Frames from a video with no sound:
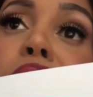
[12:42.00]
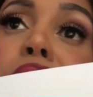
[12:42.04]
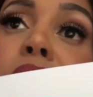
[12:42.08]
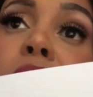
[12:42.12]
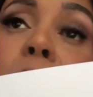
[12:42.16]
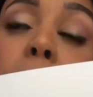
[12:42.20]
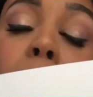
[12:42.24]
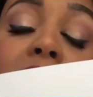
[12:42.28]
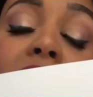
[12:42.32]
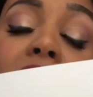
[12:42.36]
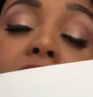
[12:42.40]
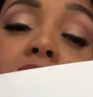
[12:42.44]

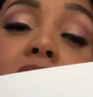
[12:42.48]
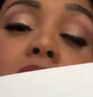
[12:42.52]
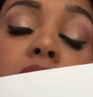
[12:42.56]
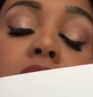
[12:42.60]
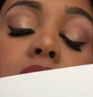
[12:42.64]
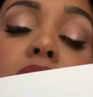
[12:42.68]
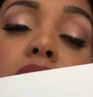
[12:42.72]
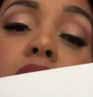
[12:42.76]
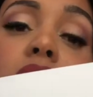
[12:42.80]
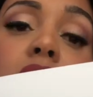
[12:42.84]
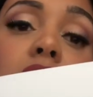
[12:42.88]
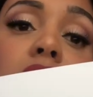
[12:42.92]

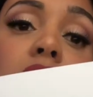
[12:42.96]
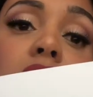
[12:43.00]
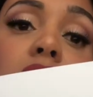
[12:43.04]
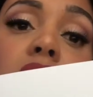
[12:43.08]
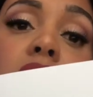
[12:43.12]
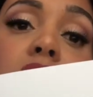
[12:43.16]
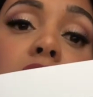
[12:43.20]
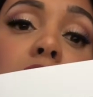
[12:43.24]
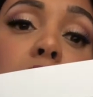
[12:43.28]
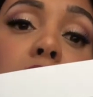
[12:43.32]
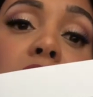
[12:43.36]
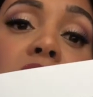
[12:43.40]
math, and this
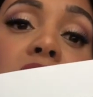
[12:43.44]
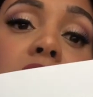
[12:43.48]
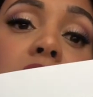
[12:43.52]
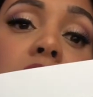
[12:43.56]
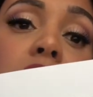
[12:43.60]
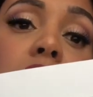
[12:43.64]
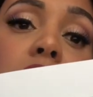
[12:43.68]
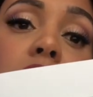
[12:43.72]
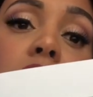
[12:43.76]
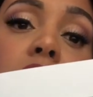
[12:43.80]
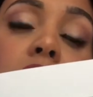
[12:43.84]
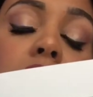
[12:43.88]
could be
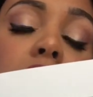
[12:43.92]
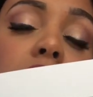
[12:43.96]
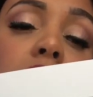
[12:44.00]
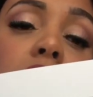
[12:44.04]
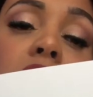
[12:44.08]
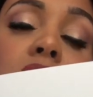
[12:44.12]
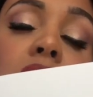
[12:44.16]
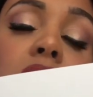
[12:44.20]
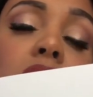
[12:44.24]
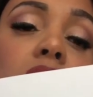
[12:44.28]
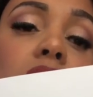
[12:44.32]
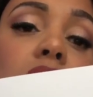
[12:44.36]

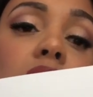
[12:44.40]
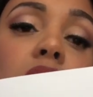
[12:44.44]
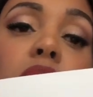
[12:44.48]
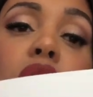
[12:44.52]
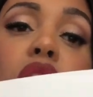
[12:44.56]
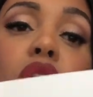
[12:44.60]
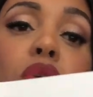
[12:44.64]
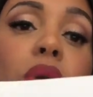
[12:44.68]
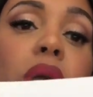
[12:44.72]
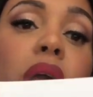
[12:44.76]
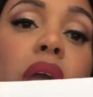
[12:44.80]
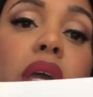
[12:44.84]
STEAM,
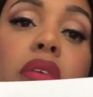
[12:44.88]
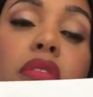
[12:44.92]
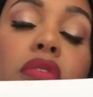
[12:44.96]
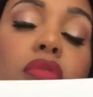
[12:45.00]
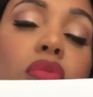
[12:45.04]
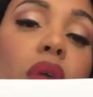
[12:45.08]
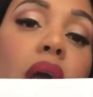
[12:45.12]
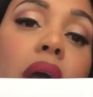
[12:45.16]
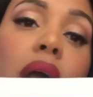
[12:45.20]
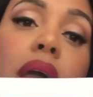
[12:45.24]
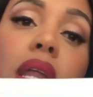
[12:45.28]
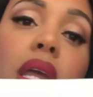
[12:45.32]
creative
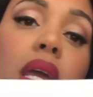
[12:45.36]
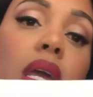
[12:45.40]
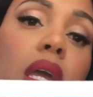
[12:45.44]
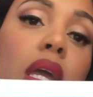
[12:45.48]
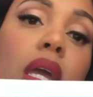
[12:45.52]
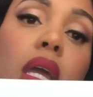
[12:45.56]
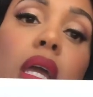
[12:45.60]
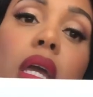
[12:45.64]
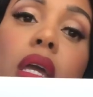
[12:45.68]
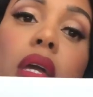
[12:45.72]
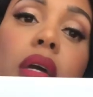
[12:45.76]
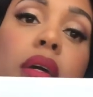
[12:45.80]

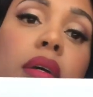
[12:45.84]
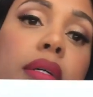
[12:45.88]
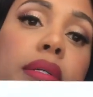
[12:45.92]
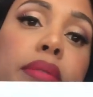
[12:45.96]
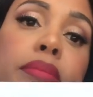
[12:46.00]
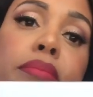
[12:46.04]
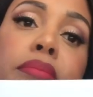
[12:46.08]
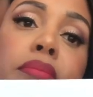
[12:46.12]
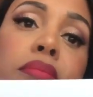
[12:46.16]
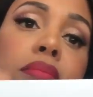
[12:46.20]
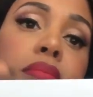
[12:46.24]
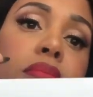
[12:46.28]
writing,
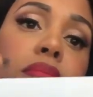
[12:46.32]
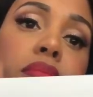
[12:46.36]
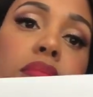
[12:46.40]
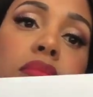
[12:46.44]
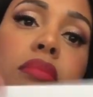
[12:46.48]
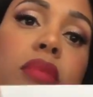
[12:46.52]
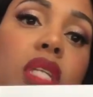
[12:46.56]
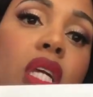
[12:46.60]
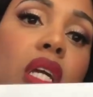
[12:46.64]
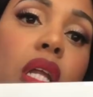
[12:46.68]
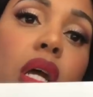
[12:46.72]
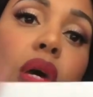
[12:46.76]

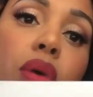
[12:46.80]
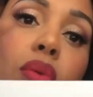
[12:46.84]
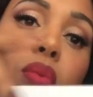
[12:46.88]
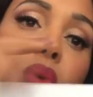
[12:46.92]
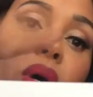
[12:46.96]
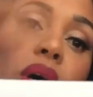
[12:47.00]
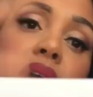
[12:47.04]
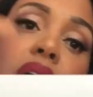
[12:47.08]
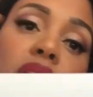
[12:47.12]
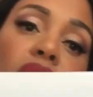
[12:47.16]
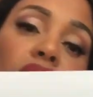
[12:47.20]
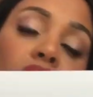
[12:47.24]
you know,
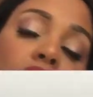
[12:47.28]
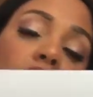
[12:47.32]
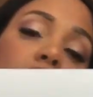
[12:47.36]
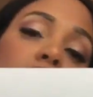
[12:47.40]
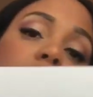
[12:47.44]
whatever,